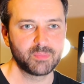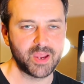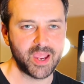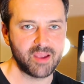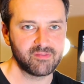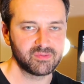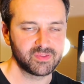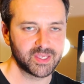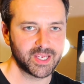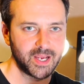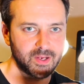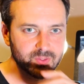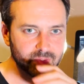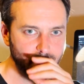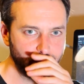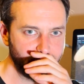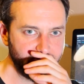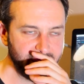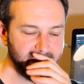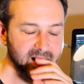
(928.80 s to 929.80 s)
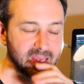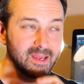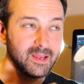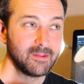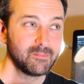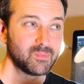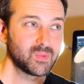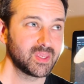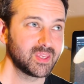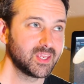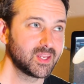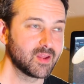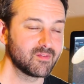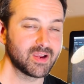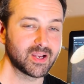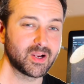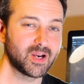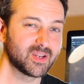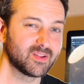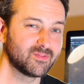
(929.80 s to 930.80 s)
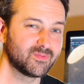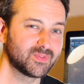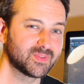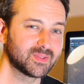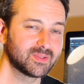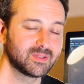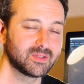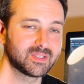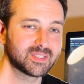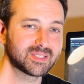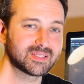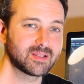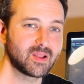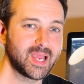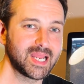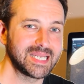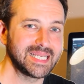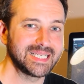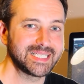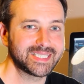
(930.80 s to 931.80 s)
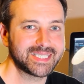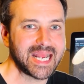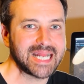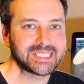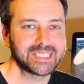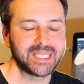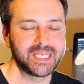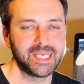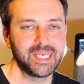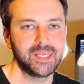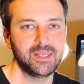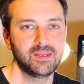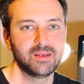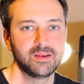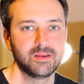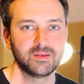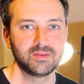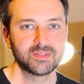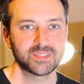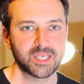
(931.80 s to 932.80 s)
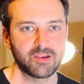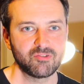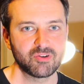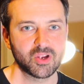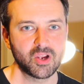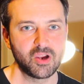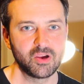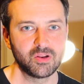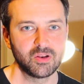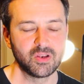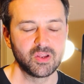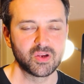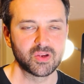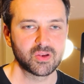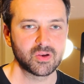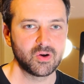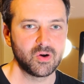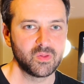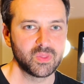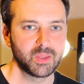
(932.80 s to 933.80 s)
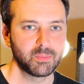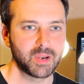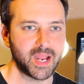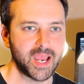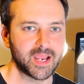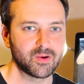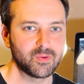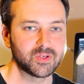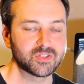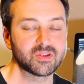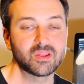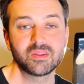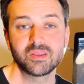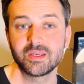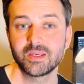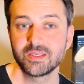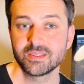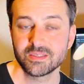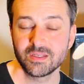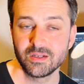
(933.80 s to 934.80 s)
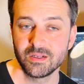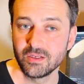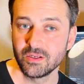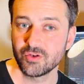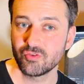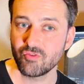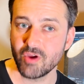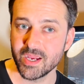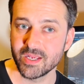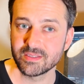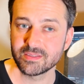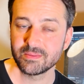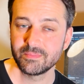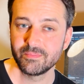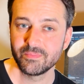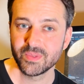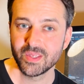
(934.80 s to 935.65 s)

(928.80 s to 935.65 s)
but everything else will be, you know, that kind of slightly satiny Cerakote look on the black, which I think is going to look great.